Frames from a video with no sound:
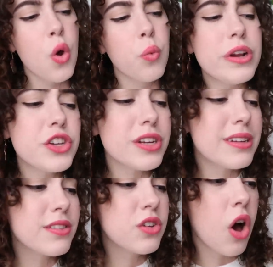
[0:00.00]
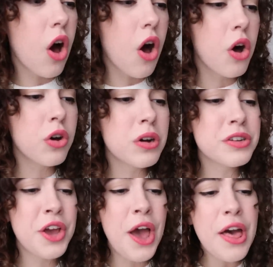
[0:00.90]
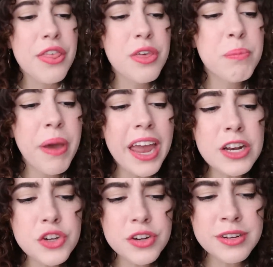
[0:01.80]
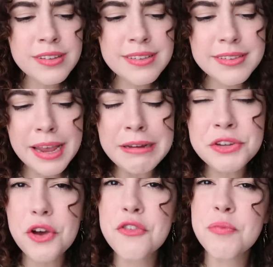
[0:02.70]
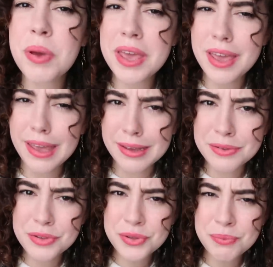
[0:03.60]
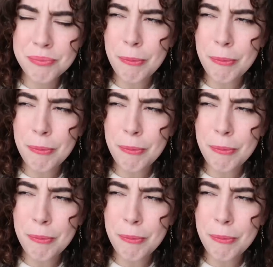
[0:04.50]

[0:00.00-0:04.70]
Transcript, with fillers: which is called The Patron Saint of Pigs.